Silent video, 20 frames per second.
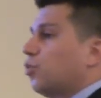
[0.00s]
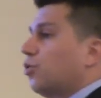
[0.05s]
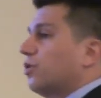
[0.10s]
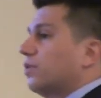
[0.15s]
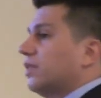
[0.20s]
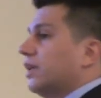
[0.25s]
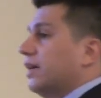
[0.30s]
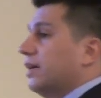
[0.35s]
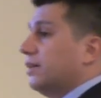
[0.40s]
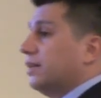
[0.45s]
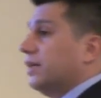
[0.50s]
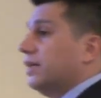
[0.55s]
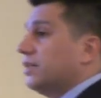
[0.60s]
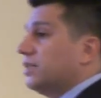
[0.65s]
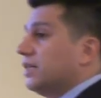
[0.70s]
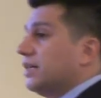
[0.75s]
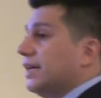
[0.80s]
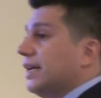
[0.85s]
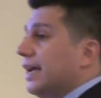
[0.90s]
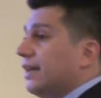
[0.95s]
more likely
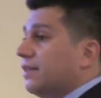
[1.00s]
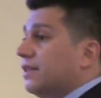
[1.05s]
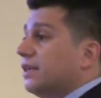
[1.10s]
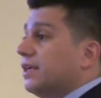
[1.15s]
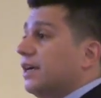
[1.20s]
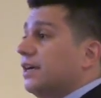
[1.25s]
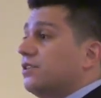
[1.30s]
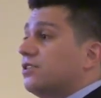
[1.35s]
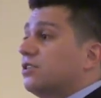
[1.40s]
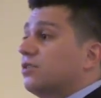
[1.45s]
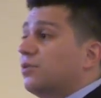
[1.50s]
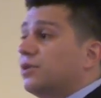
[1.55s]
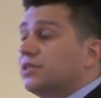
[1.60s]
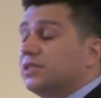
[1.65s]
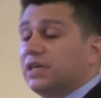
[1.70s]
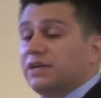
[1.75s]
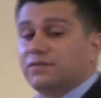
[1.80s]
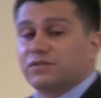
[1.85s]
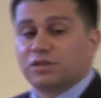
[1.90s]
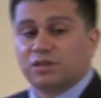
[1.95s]
to get the kids to
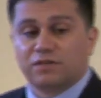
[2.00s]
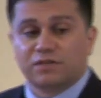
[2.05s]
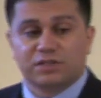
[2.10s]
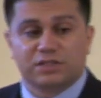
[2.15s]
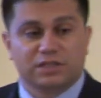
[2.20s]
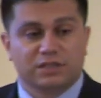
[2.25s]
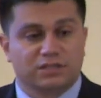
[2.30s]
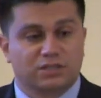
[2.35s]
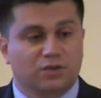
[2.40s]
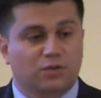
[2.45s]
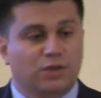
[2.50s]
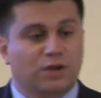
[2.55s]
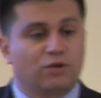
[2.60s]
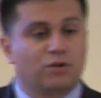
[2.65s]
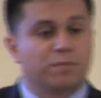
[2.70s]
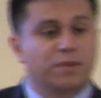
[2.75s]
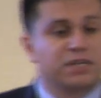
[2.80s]
receive services. So they were